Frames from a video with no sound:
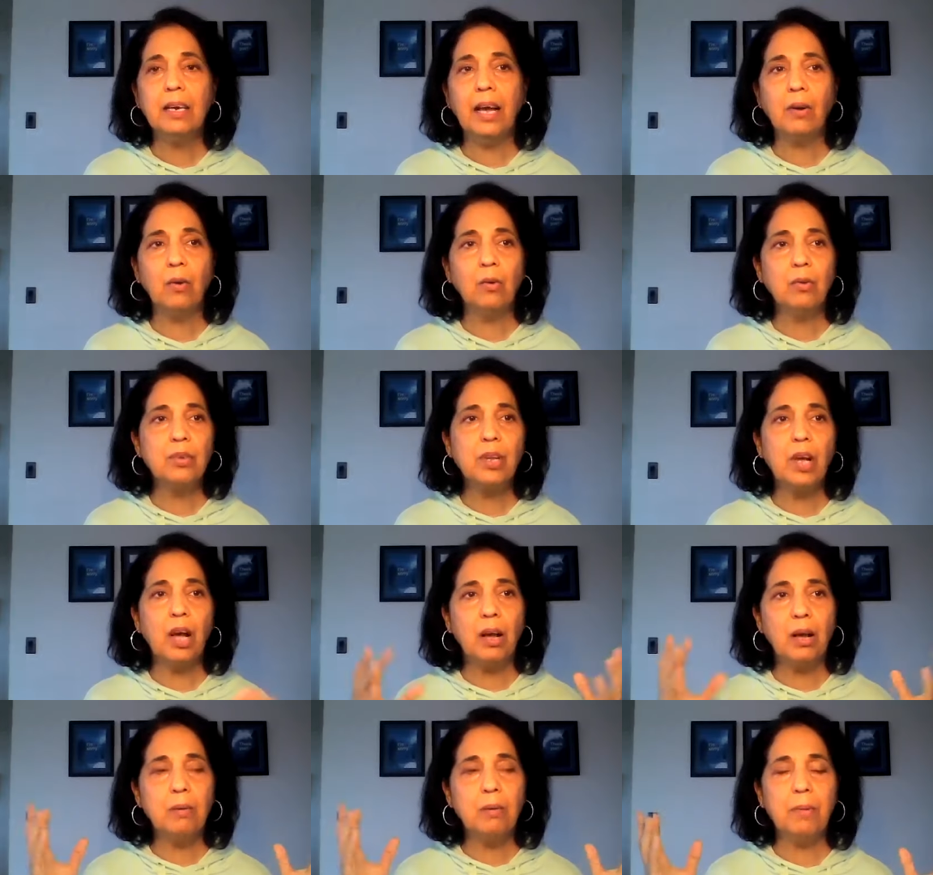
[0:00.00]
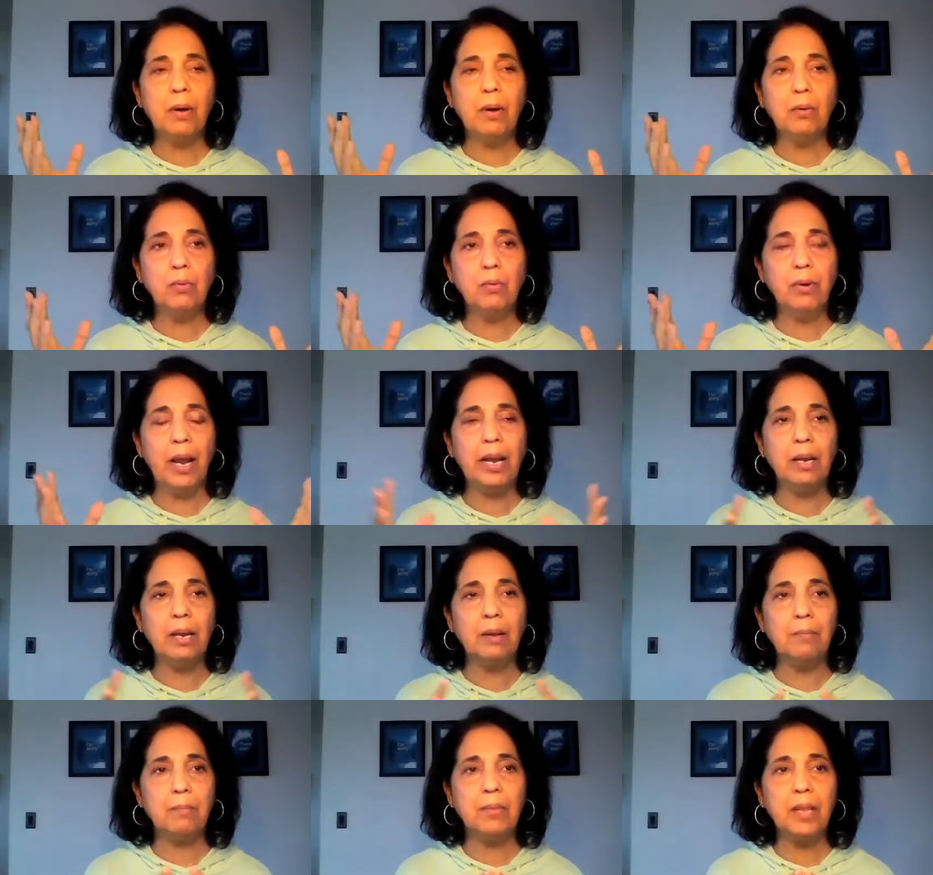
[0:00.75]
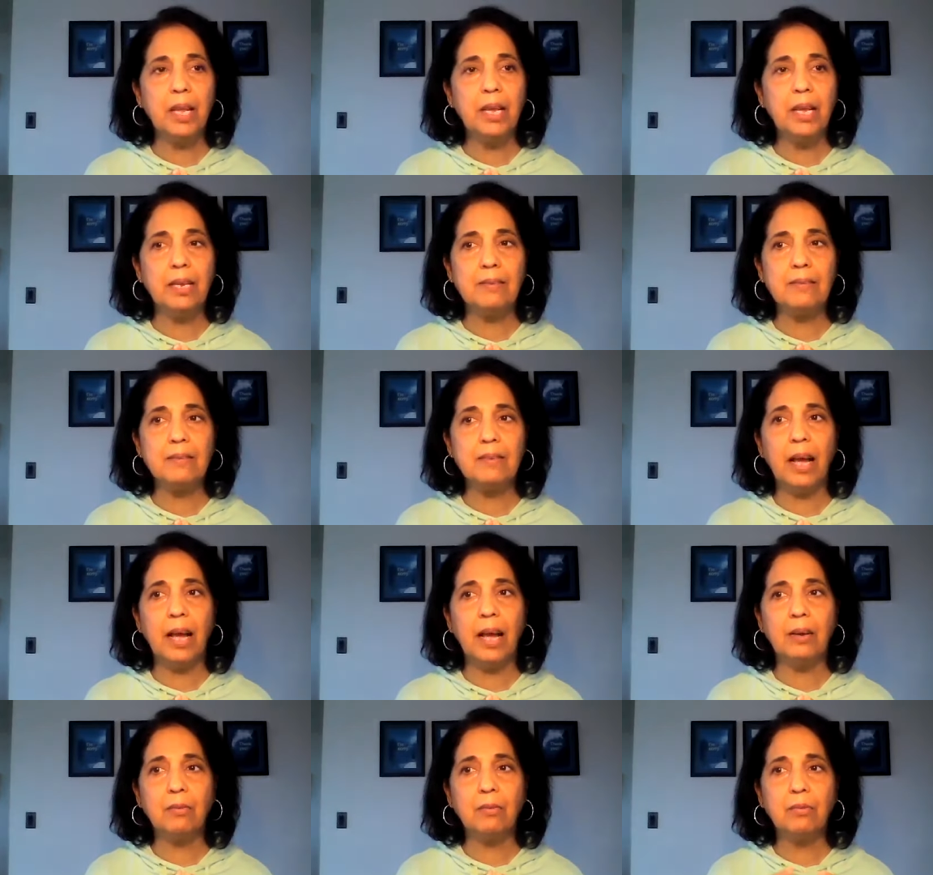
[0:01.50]
I don't talk about random
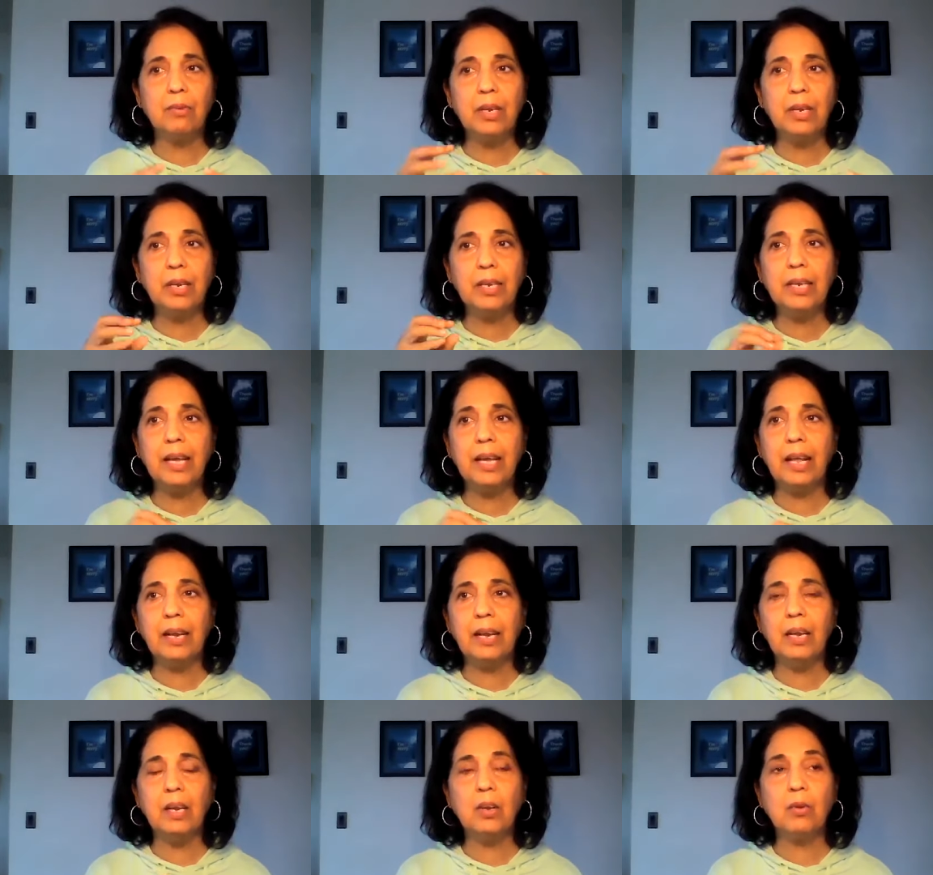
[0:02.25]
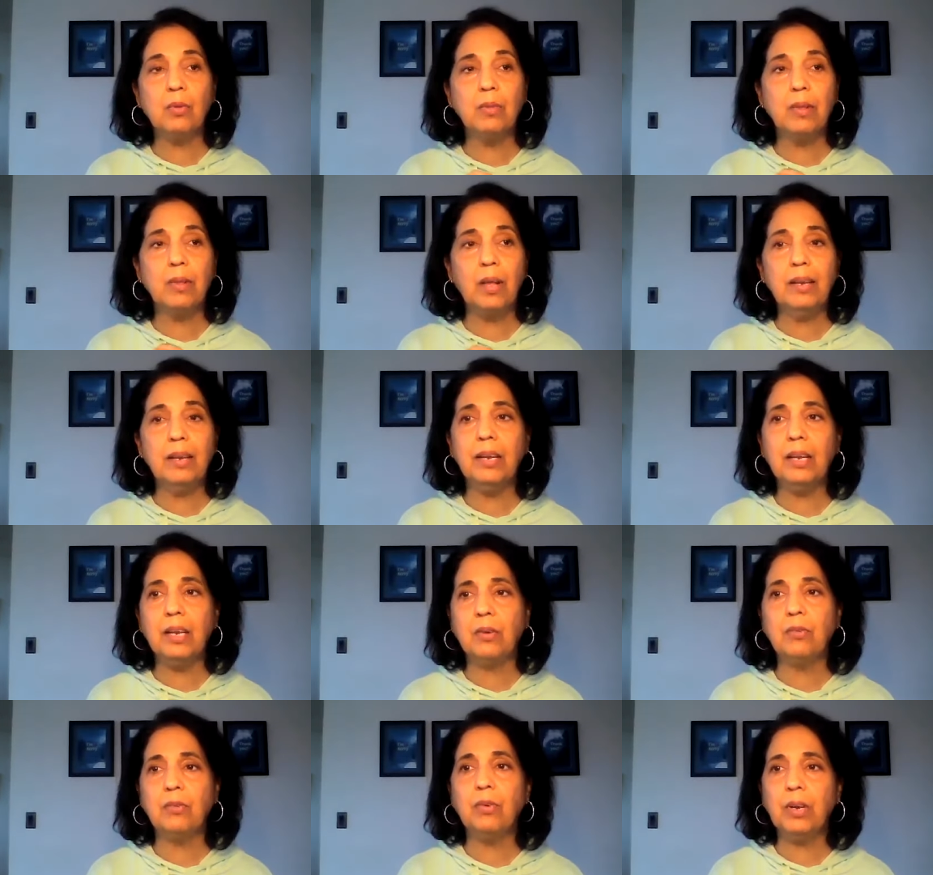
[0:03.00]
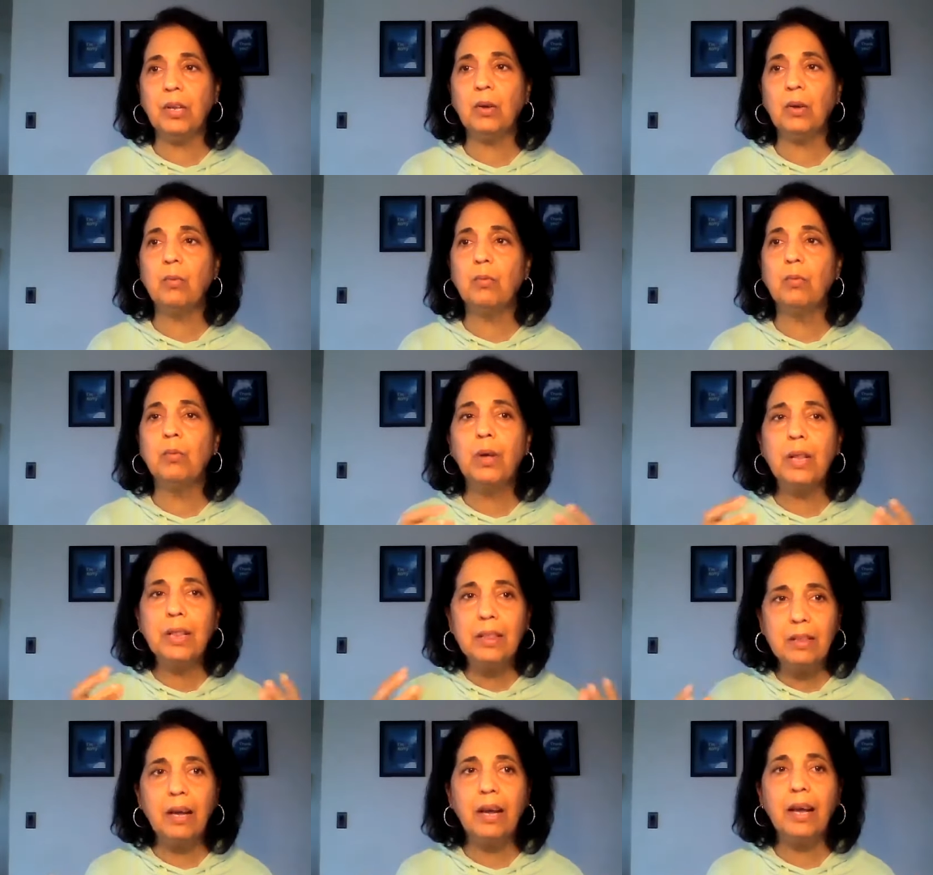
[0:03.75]
things. I really get into the nitty gritty of
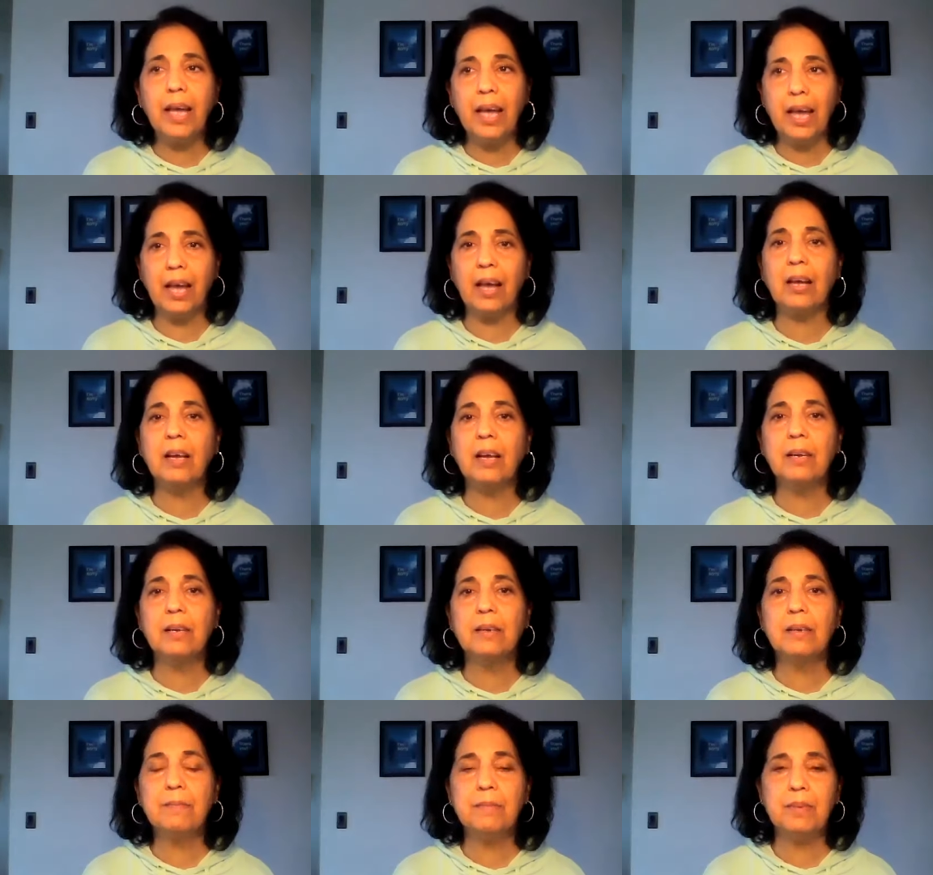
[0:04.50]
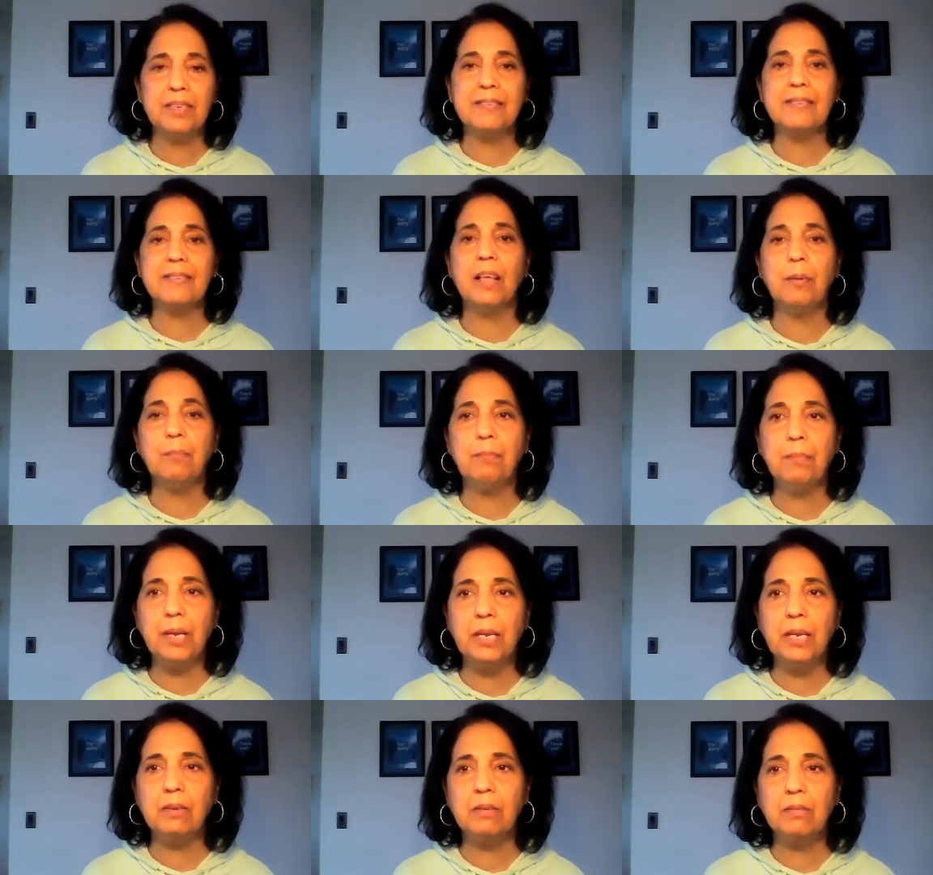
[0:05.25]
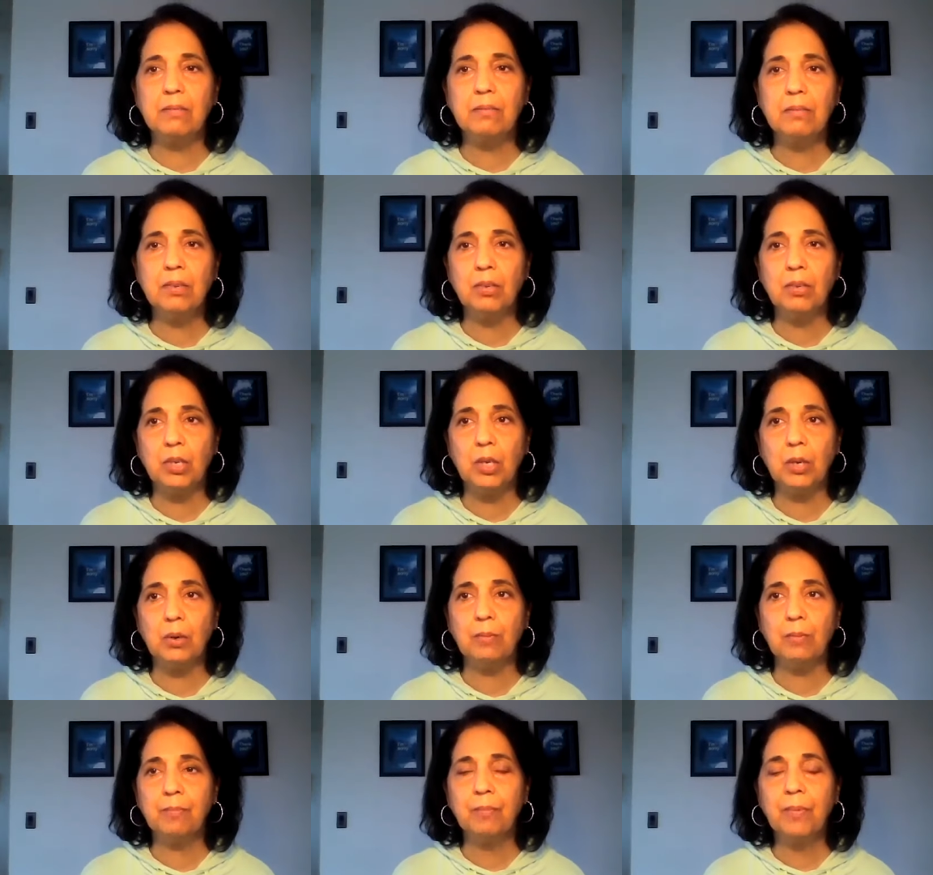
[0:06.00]
what the heck does that mean to
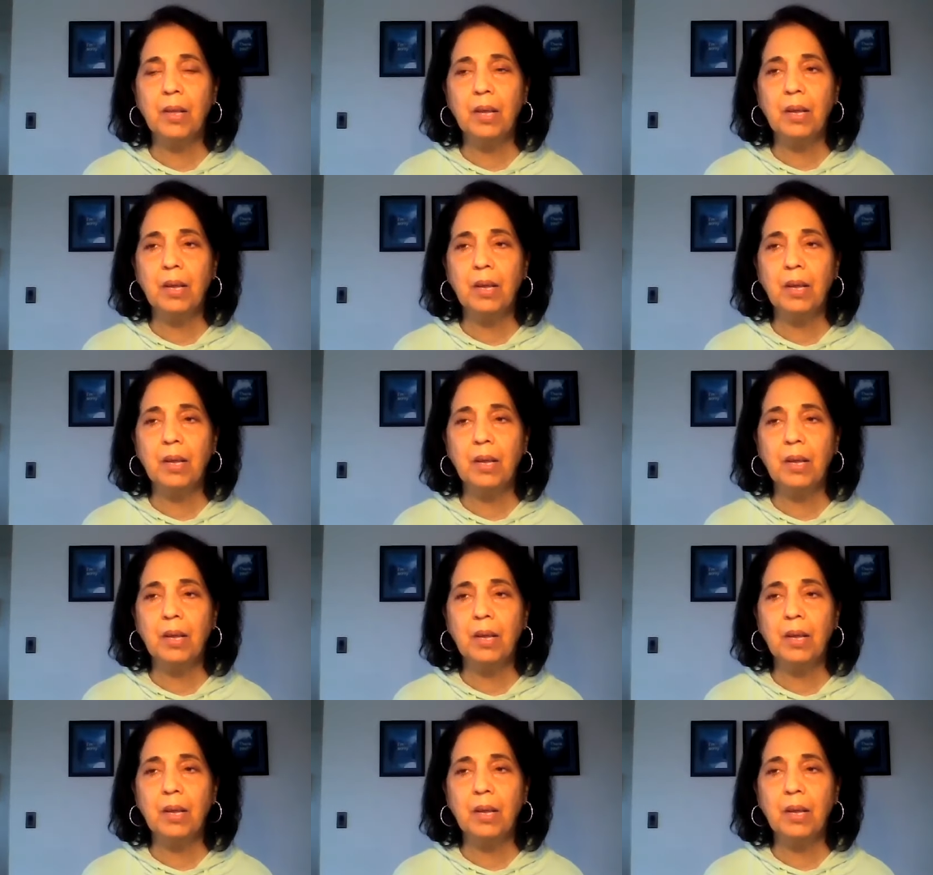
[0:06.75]
you?